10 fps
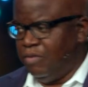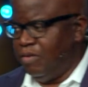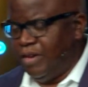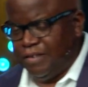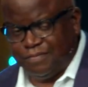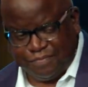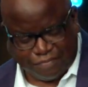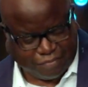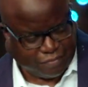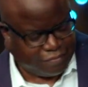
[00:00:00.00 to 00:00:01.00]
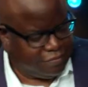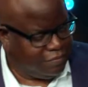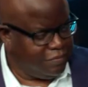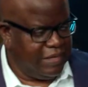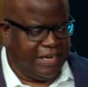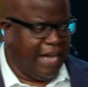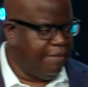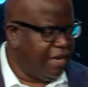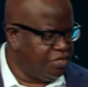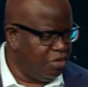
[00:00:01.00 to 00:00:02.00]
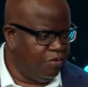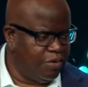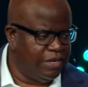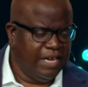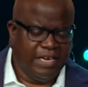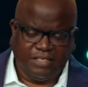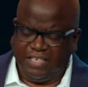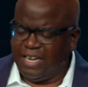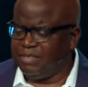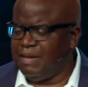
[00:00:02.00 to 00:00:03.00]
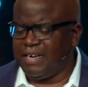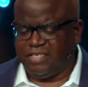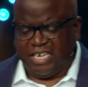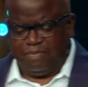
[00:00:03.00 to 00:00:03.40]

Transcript: and went away. Game gets over. She comes back. She